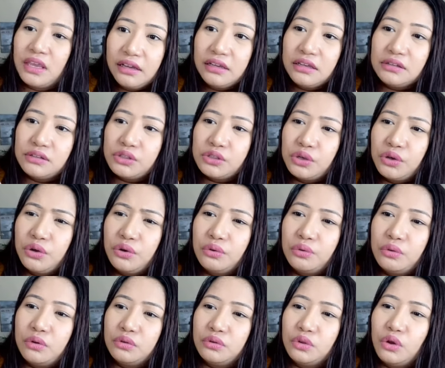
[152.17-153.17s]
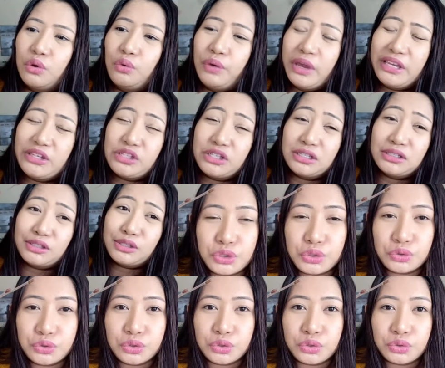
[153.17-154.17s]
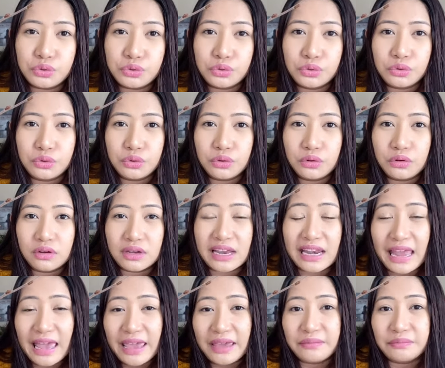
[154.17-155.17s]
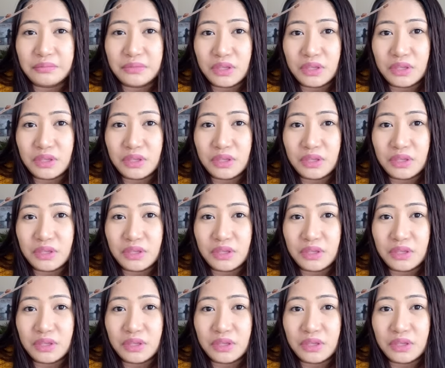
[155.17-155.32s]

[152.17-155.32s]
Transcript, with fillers: So Norwegians used to climb the